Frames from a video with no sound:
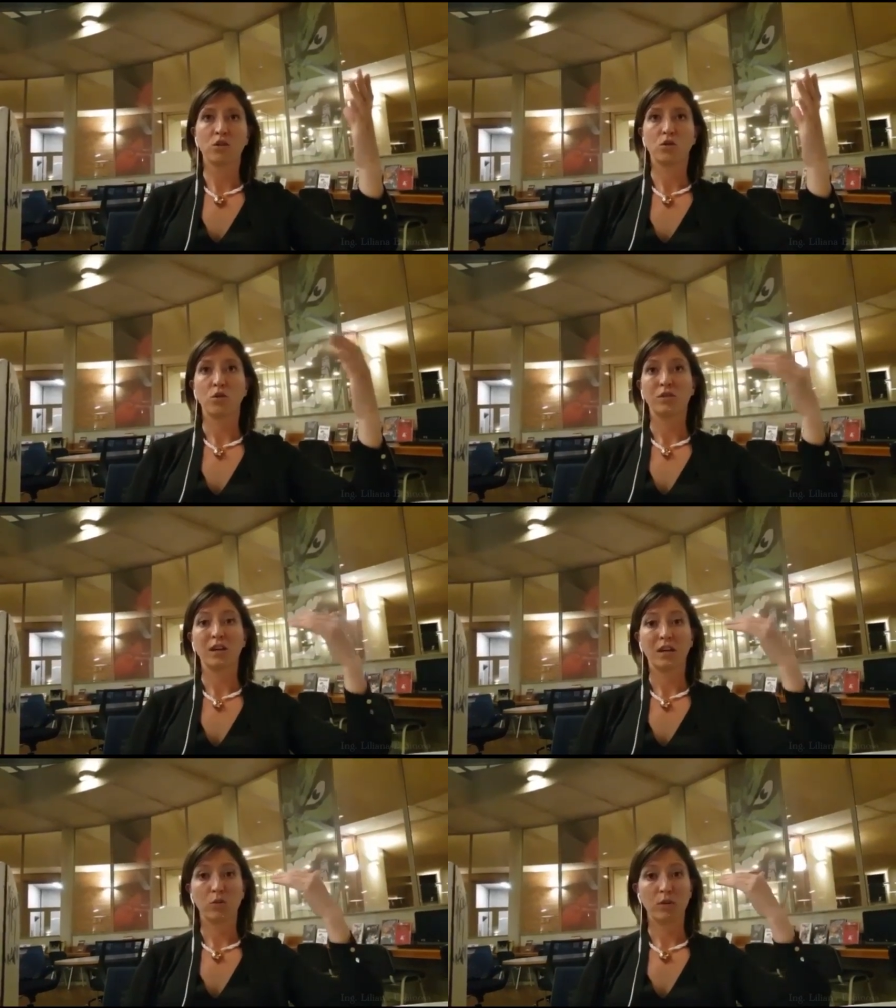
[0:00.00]
So
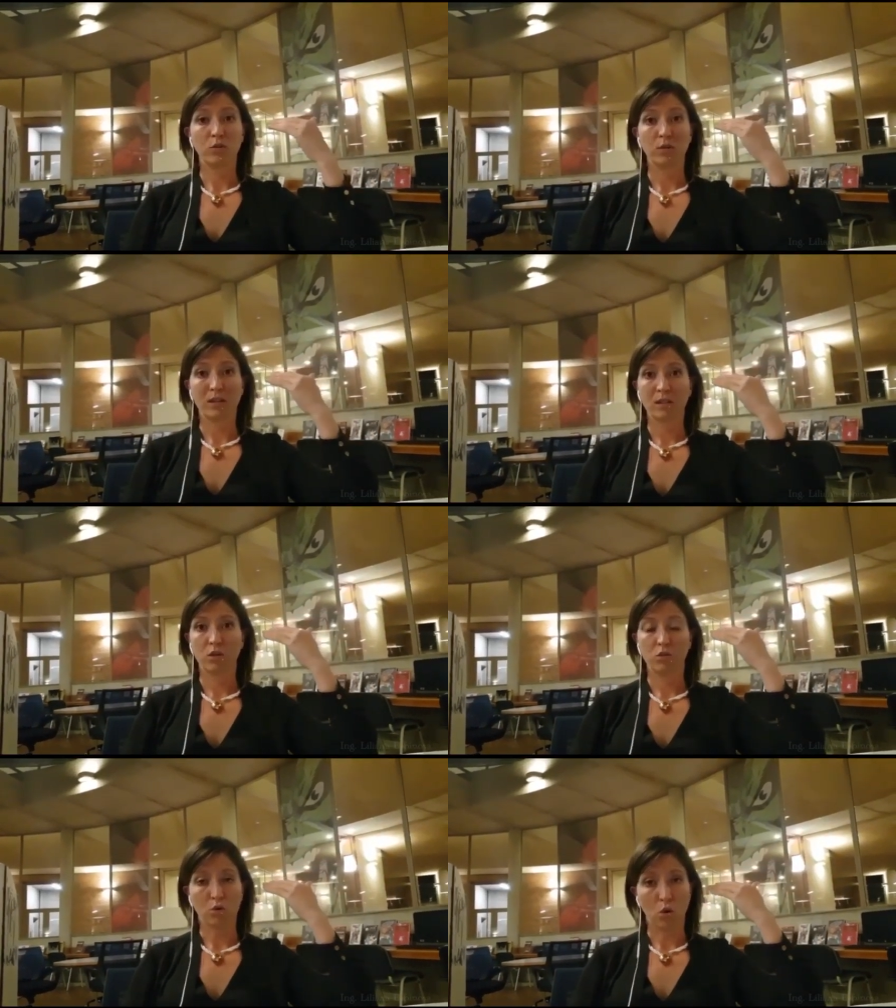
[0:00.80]
they are going to
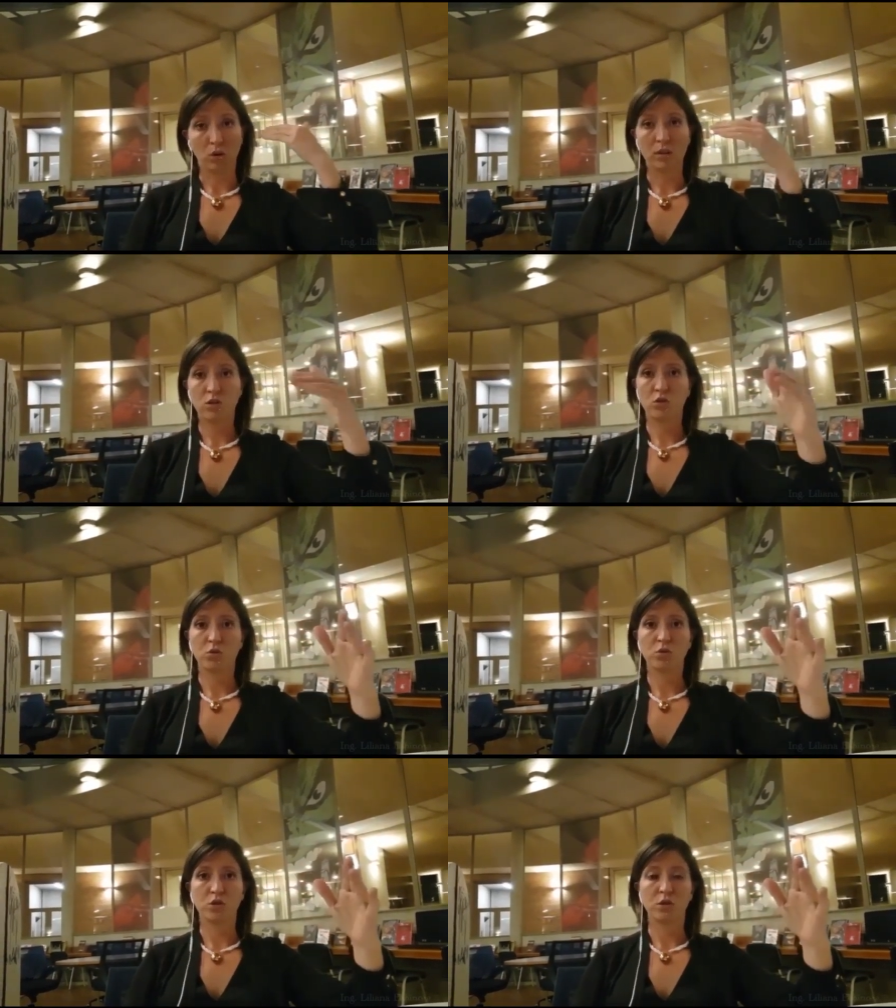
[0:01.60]
execute all the
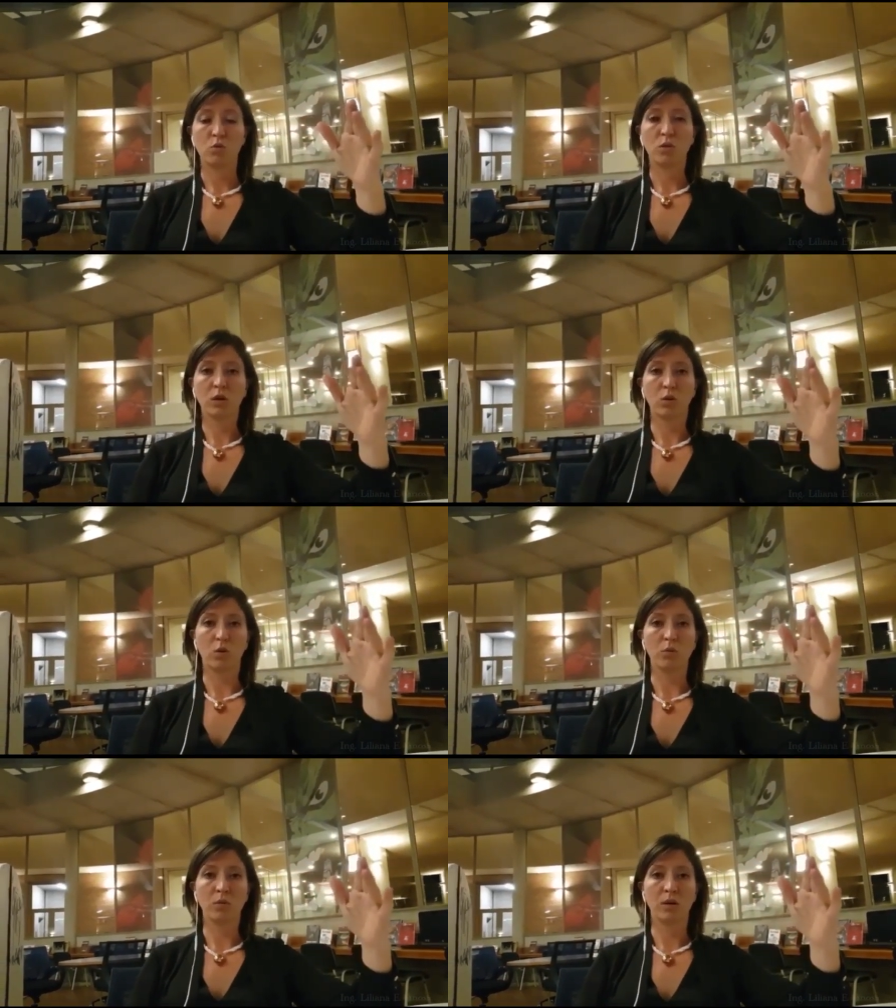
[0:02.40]
instruction in one
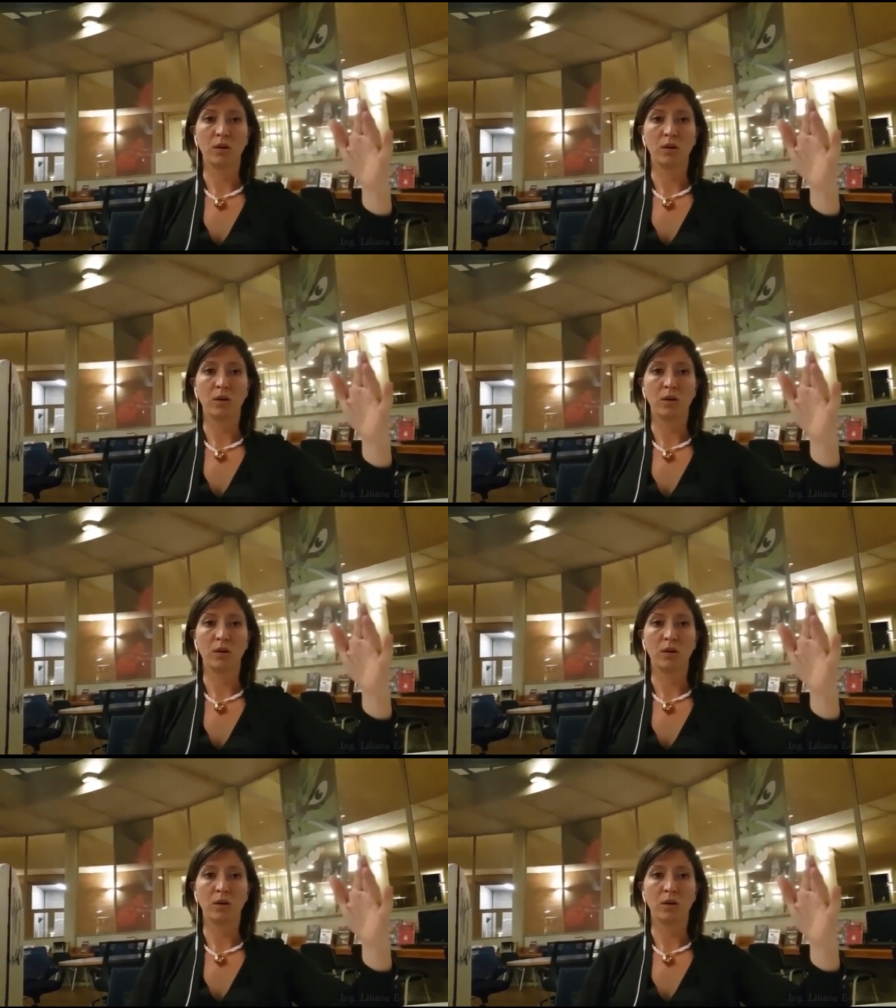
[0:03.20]
go,